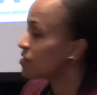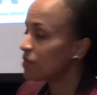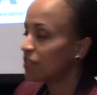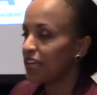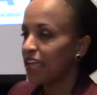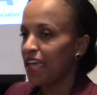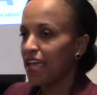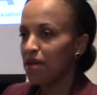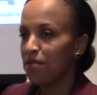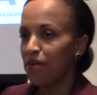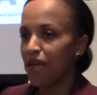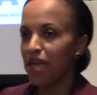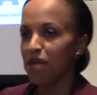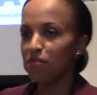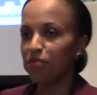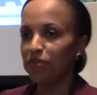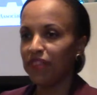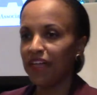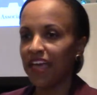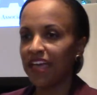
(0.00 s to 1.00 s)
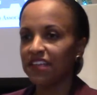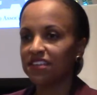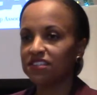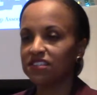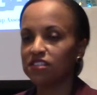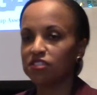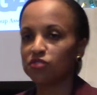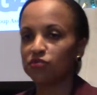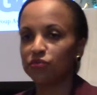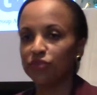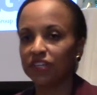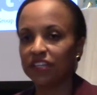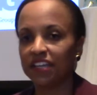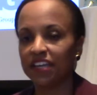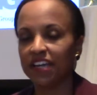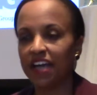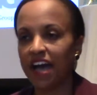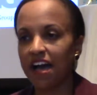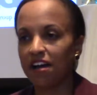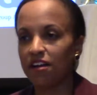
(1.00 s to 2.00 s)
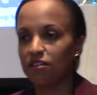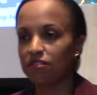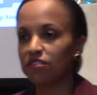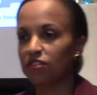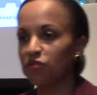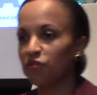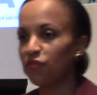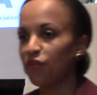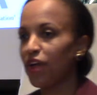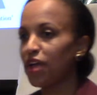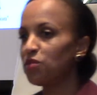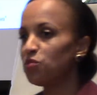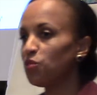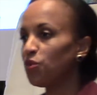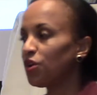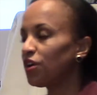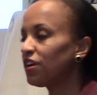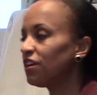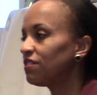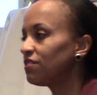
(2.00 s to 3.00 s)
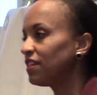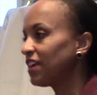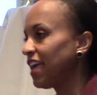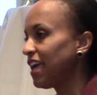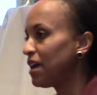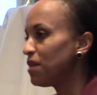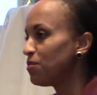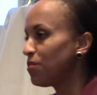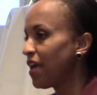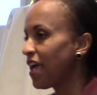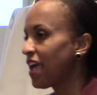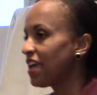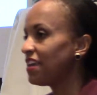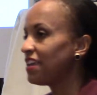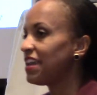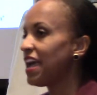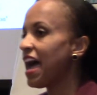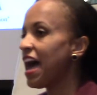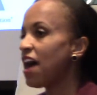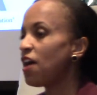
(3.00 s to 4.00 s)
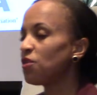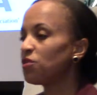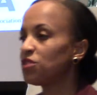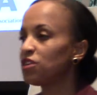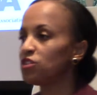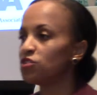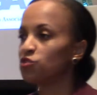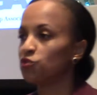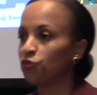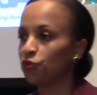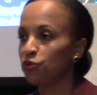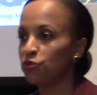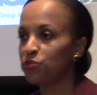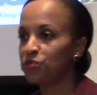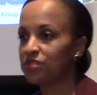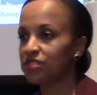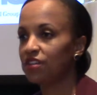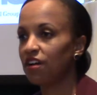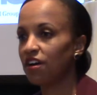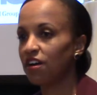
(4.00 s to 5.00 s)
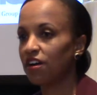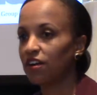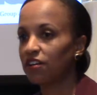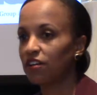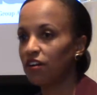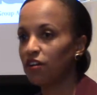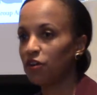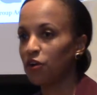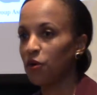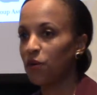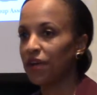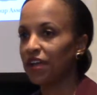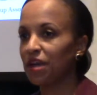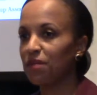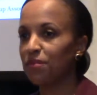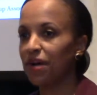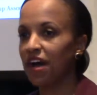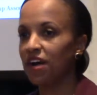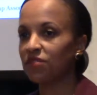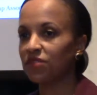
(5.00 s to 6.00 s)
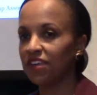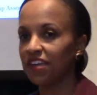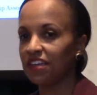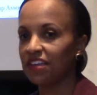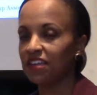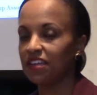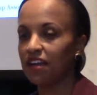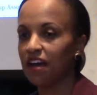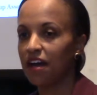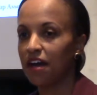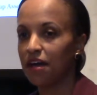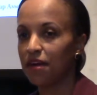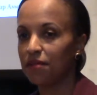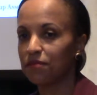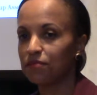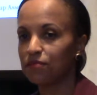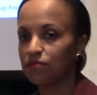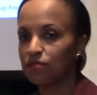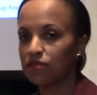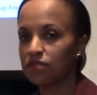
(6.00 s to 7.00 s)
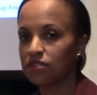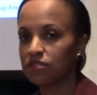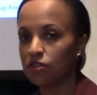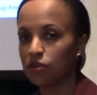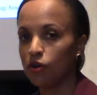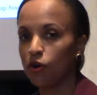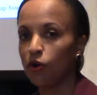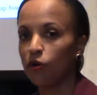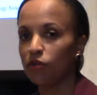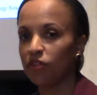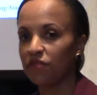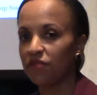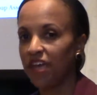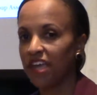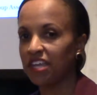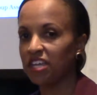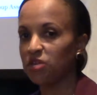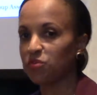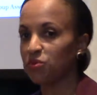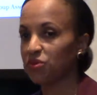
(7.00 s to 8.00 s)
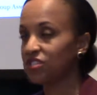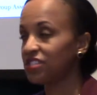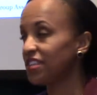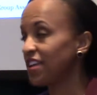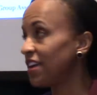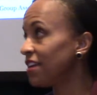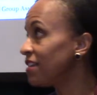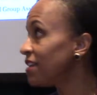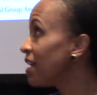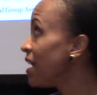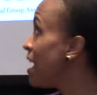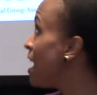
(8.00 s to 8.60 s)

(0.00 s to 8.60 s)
the campaign planks is really the framework of the campaign and how these groups are going about getting to goal of 80%.